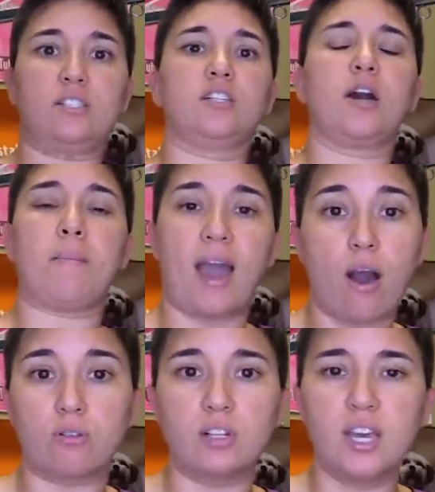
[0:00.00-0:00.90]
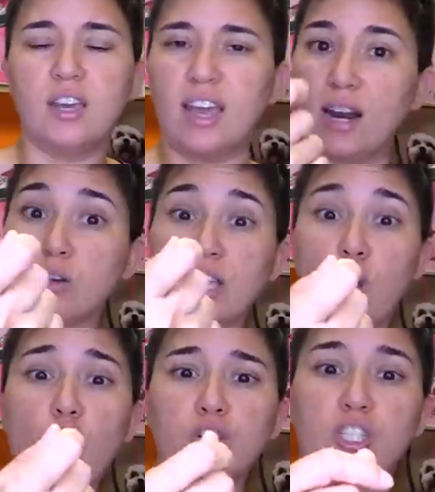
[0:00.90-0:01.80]
come out. And I was
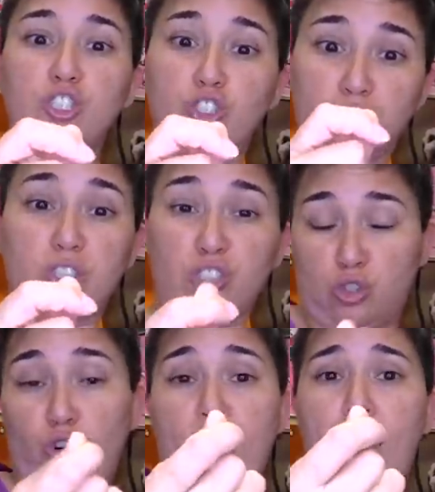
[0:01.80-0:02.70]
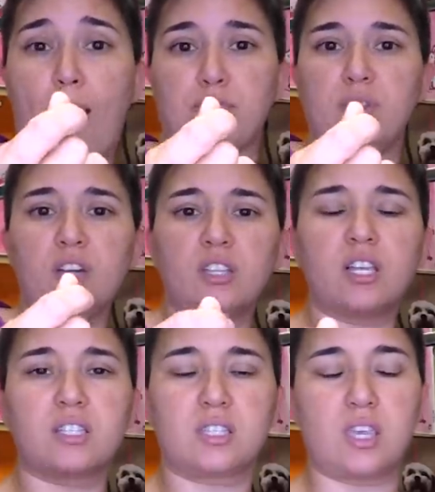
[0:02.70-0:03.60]
like, holy crap, look at
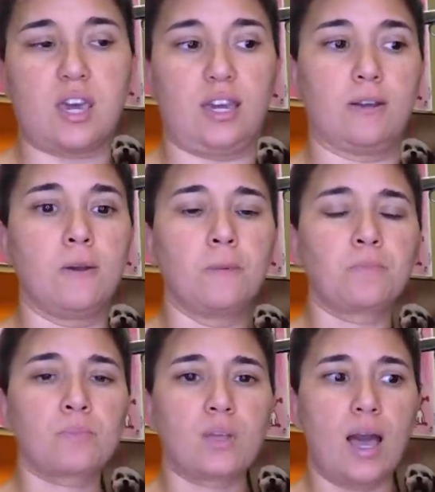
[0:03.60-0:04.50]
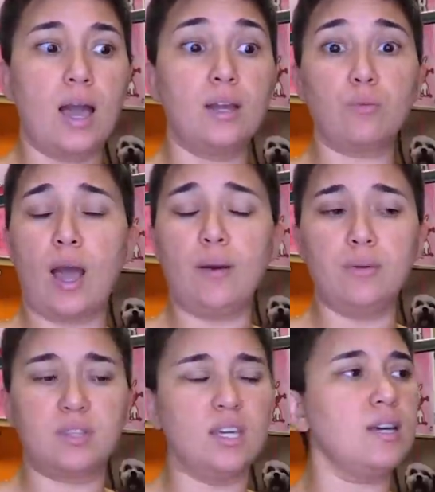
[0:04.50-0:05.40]
this thing.
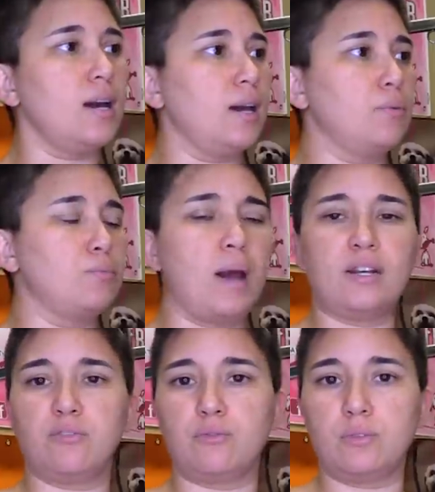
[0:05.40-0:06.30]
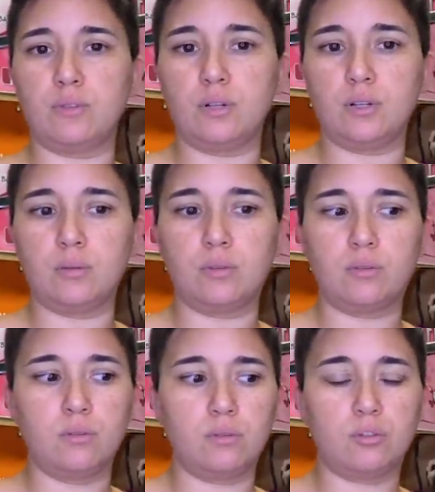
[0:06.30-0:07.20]
I think I might have
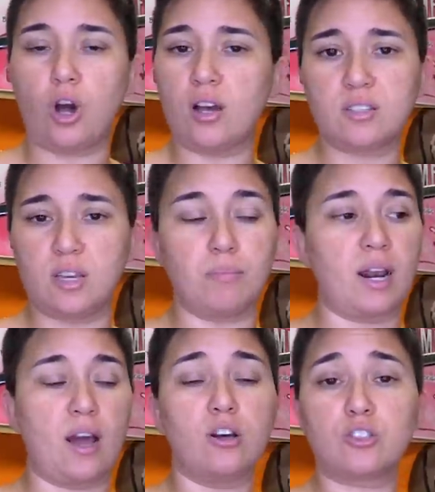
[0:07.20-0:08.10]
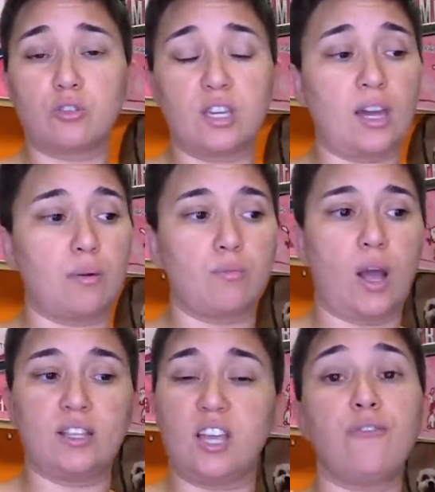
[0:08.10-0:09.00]
tossed it, but I also think
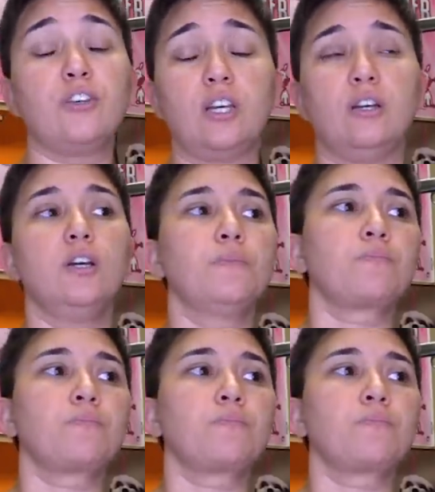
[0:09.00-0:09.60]
I definitely